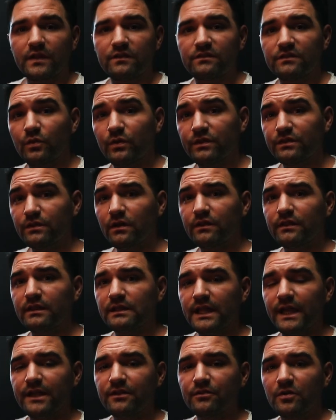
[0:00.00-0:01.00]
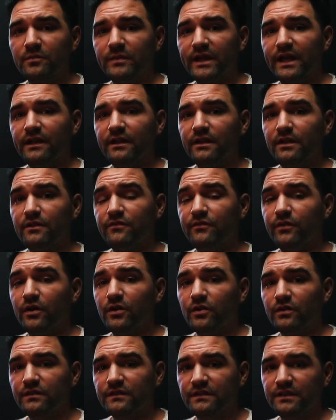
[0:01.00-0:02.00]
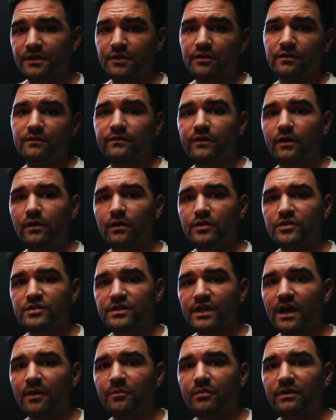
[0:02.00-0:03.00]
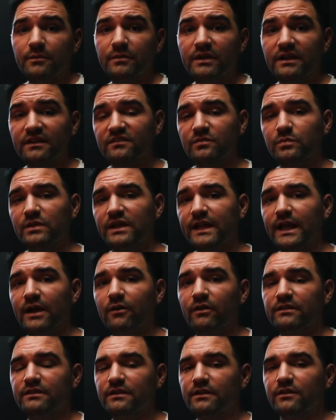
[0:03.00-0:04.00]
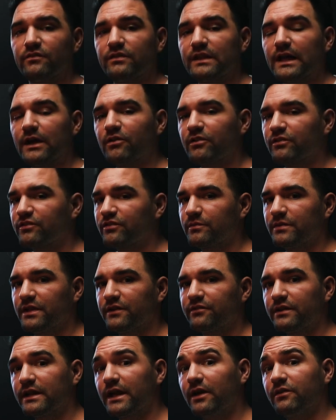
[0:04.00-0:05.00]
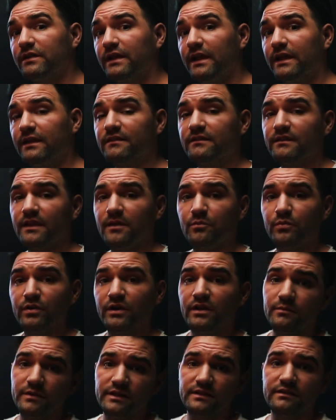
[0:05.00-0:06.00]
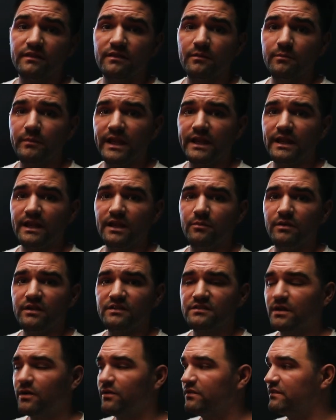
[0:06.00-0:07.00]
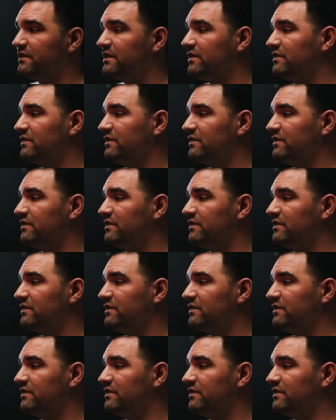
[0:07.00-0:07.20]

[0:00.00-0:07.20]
So with all the Lightroom edited photos here in Photoshop, let me explain how I took flowers from different outtakes and put them into the main image I was